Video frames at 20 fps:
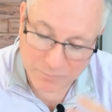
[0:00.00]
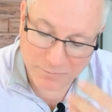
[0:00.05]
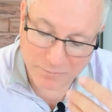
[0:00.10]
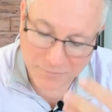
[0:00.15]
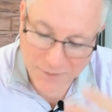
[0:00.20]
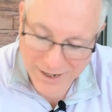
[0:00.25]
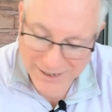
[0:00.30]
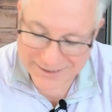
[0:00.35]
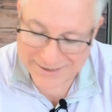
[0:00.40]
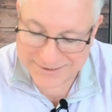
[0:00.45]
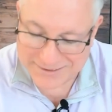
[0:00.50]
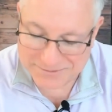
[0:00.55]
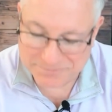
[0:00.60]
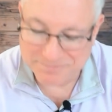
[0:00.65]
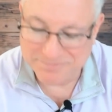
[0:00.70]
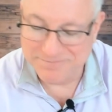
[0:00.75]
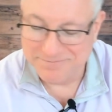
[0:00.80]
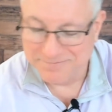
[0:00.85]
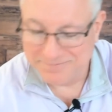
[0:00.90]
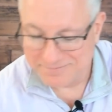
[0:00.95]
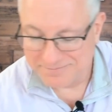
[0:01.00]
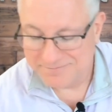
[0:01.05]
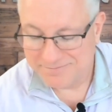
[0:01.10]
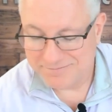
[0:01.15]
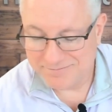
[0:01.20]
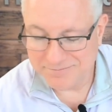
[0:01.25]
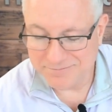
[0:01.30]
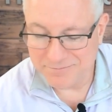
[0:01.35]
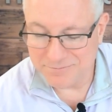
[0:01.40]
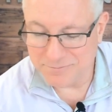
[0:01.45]

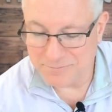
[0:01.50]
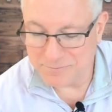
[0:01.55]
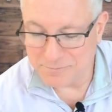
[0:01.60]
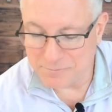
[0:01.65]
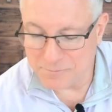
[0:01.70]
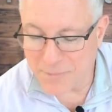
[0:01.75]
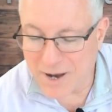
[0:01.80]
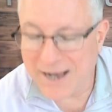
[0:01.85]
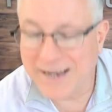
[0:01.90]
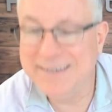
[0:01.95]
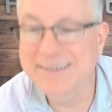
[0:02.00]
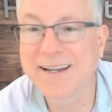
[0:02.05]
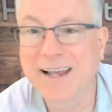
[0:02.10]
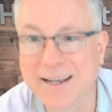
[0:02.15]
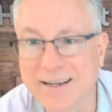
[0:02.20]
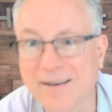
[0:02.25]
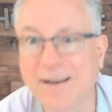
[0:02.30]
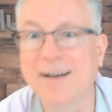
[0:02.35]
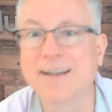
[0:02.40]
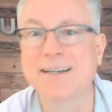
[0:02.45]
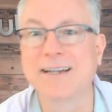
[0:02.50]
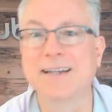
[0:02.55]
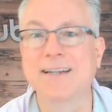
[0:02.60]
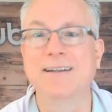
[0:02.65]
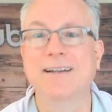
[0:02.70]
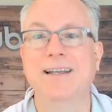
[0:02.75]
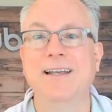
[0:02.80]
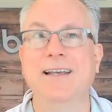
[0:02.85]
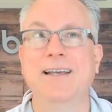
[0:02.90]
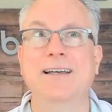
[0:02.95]
my take on it
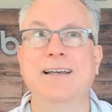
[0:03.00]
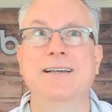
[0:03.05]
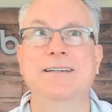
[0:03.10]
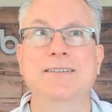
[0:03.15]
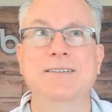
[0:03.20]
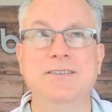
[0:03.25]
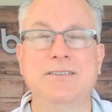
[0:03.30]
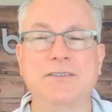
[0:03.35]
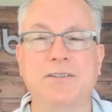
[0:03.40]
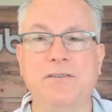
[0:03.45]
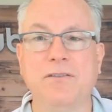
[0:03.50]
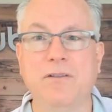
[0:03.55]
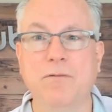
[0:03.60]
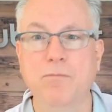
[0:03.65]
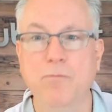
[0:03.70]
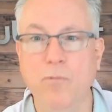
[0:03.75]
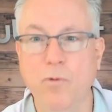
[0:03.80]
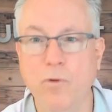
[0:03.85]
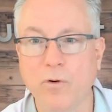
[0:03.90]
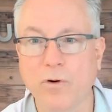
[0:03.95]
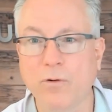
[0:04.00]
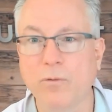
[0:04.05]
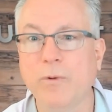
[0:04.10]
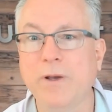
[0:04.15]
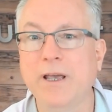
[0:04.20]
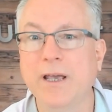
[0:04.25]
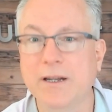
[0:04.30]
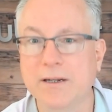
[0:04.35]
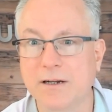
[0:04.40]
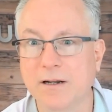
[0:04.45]
is the more we
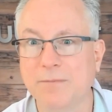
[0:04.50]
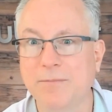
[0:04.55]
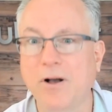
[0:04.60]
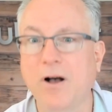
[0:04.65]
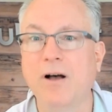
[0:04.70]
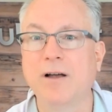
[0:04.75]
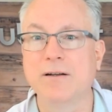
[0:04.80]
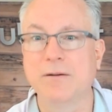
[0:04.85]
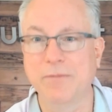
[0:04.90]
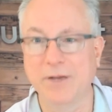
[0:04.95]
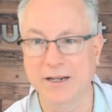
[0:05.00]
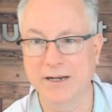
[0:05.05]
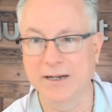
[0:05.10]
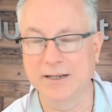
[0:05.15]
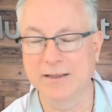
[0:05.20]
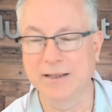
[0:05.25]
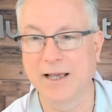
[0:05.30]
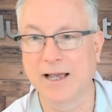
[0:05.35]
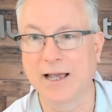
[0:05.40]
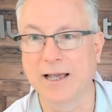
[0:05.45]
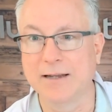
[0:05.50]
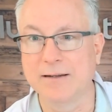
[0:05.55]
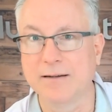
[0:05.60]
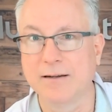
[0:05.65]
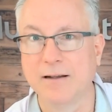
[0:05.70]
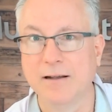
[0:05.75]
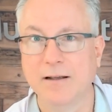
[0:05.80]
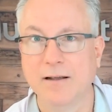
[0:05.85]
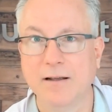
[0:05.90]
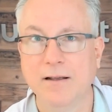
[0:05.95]
end up automating that,
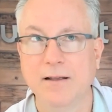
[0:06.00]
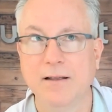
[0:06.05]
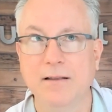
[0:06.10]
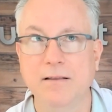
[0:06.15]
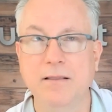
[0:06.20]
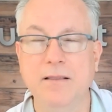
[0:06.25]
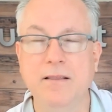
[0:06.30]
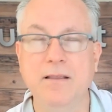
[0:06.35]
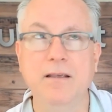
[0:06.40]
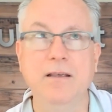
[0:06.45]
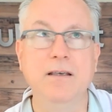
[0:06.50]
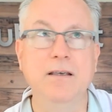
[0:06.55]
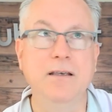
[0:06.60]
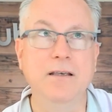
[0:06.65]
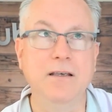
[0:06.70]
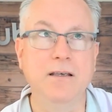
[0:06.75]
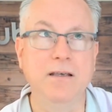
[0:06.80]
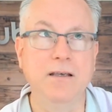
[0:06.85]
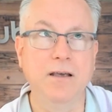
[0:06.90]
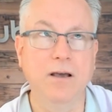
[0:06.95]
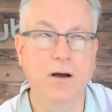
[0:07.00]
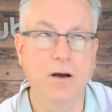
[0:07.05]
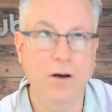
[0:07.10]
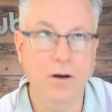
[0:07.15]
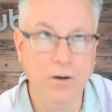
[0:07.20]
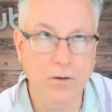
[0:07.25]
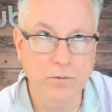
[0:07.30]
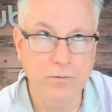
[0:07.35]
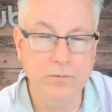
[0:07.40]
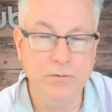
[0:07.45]
the
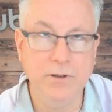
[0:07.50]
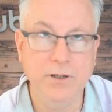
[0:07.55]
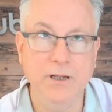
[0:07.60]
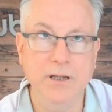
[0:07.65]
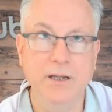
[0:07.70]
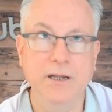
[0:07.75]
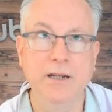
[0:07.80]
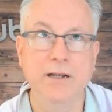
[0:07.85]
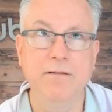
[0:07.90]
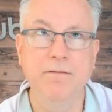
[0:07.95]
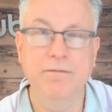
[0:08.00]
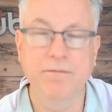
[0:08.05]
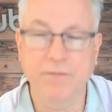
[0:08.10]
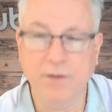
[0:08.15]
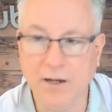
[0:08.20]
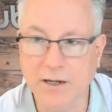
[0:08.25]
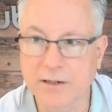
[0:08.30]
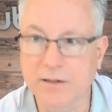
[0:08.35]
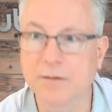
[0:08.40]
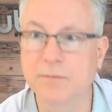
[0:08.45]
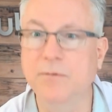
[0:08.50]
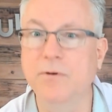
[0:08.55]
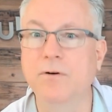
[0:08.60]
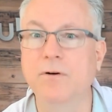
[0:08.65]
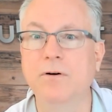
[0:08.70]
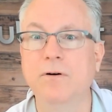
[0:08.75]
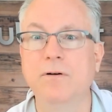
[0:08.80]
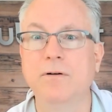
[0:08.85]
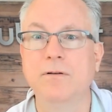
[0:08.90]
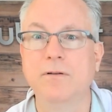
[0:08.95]
only
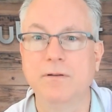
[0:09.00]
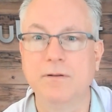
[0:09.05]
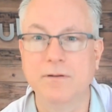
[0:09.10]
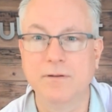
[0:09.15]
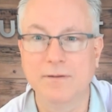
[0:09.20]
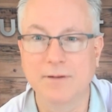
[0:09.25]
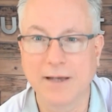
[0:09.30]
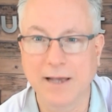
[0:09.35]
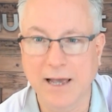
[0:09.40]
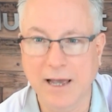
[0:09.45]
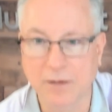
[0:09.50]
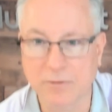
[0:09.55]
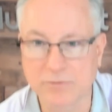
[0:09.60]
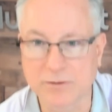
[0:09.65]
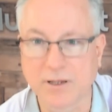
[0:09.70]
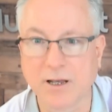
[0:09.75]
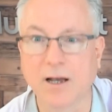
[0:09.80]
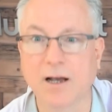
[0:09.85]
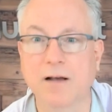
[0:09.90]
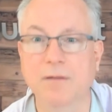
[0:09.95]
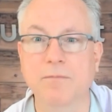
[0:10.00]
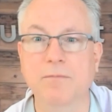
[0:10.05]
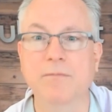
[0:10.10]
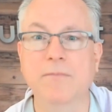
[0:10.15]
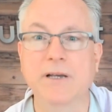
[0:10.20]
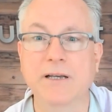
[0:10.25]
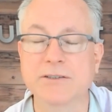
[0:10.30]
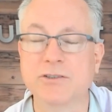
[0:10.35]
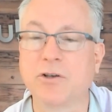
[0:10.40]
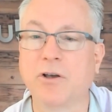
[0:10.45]
viable outcome
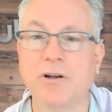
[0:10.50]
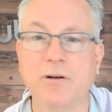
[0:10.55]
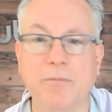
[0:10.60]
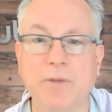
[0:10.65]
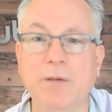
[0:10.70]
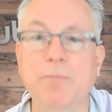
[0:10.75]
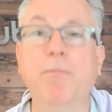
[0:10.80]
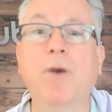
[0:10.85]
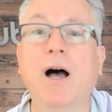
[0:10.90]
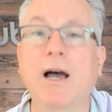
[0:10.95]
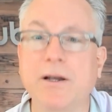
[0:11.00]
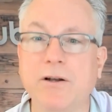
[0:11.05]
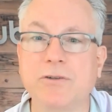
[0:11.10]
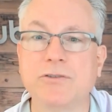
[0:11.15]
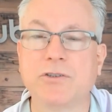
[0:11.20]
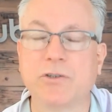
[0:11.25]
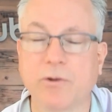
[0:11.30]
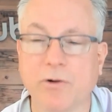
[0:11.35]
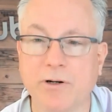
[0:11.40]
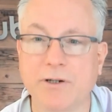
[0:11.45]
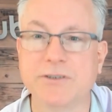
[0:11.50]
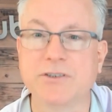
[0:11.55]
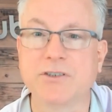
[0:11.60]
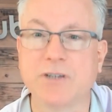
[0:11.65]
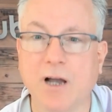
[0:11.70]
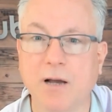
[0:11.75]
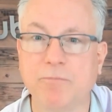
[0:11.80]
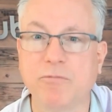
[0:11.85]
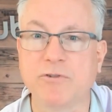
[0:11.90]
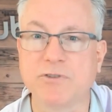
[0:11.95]
is going to be buyers are going to
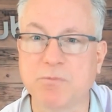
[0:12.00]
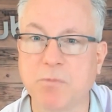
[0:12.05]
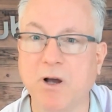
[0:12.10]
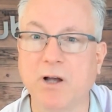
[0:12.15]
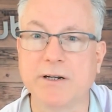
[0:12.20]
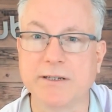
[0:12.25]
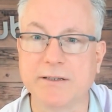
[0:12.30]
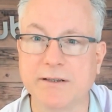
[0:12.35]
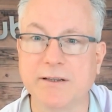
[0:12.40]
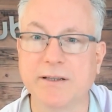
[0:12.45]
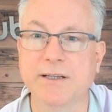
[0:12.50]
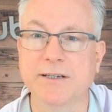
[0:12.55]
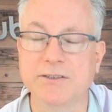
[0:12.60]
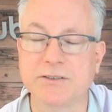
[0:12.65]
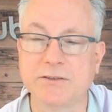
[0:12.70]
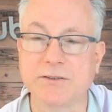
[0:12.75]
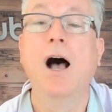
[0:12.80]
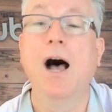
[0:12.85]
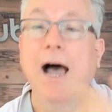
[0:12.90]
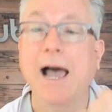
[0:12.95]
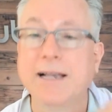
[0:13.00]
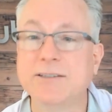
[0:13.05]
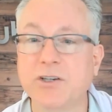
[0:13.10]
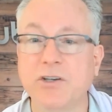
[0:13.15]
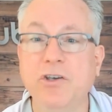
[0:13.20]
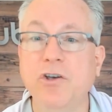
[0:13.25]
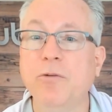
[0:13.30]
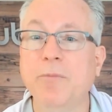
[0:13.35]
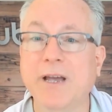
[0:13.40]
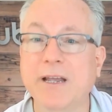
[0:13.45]
stop responding to this. As a
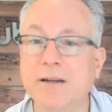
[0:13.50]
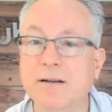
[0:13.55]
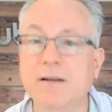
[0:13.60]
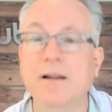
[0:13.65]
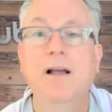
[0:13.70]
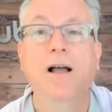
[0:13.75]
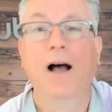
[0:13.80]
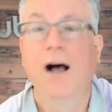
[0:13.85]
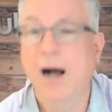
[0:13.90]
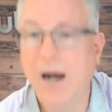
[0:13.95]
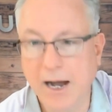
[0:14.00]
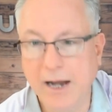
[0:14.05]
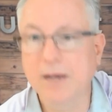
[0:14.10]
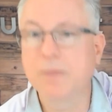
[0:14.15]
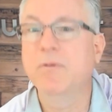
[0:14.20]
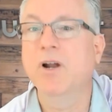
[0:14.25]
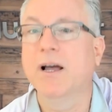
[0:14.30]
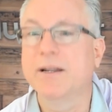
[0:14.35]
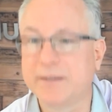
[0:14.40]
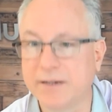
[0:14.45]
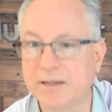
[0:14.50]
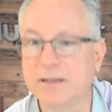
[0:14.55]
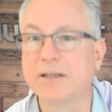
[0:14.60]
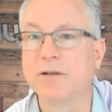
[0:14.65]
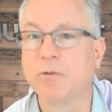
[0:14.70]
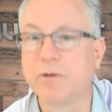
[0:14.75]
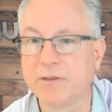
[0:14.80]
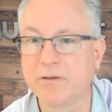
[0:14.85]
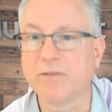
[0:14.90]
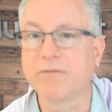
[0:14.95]
human, I am not dealing
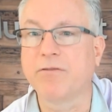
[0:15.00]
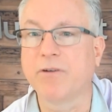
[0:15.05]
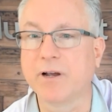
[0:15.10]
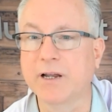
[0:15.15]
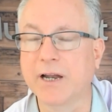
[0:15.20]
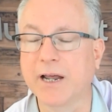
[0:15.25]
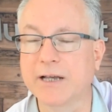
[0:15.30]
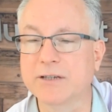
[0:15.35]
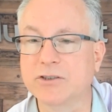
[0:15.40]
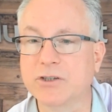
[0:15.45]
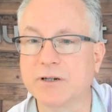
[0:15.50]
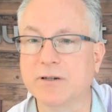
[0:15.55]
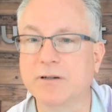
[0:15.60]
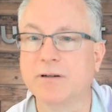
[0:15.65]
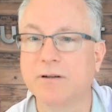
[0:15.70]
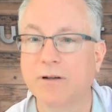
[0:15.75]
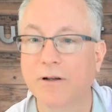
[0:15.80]
with your friggin' agent.